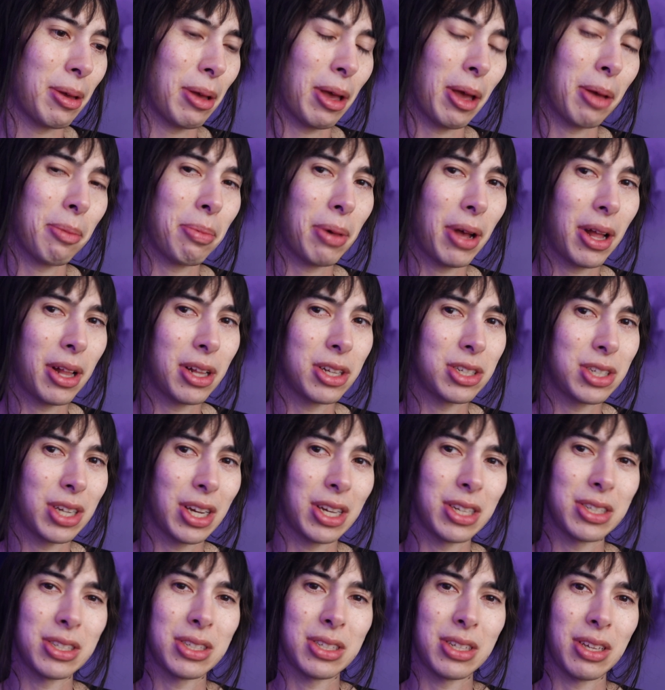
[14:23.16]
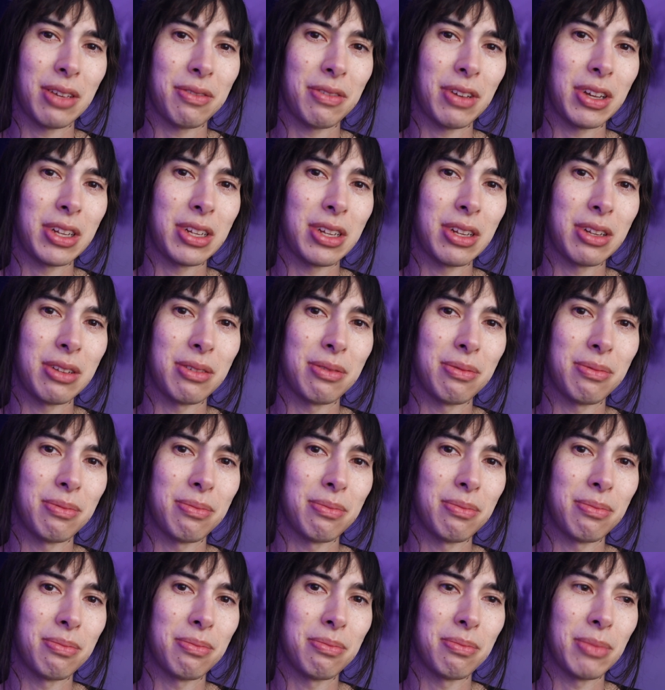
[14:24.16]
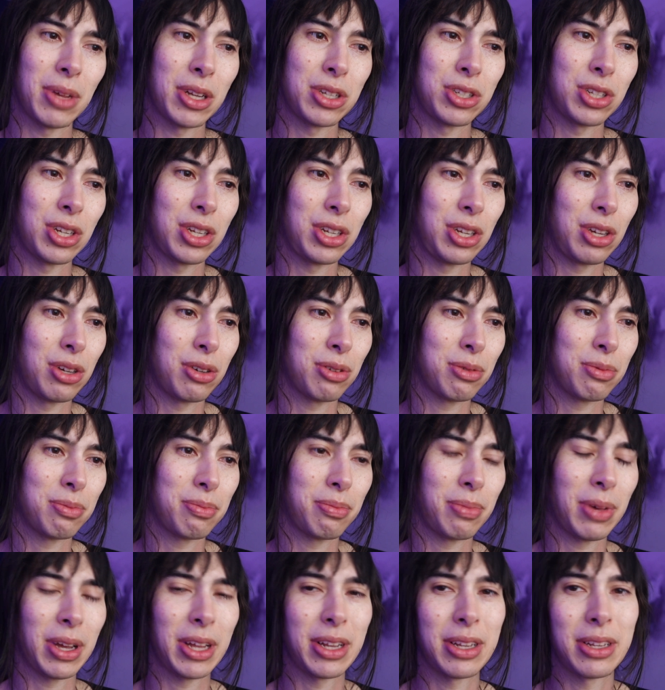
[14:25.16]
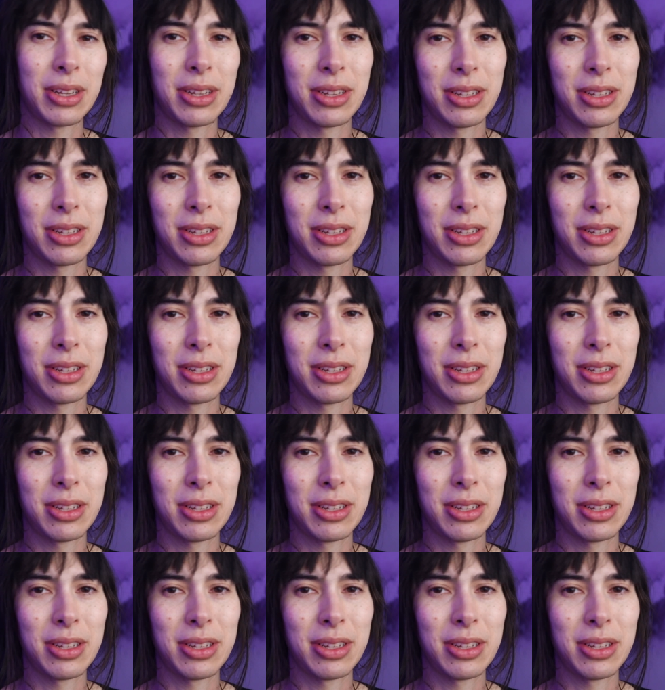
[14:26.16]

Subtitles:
I apologize if I didn't mention you, but